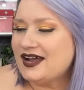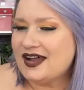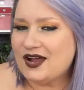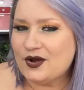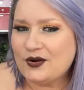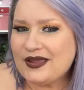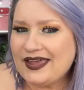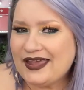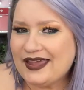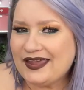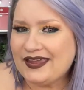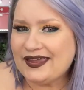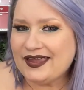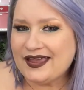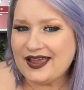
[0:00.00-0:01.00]
okay,
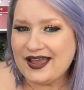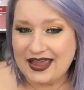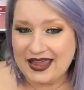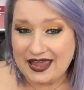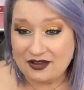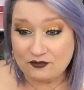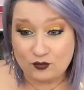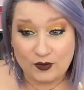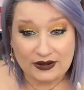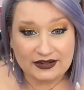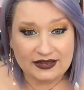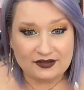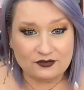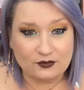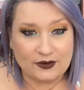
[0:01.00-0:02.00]
I have one
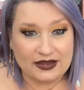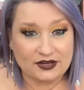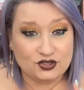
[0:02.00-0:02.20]
giveaway,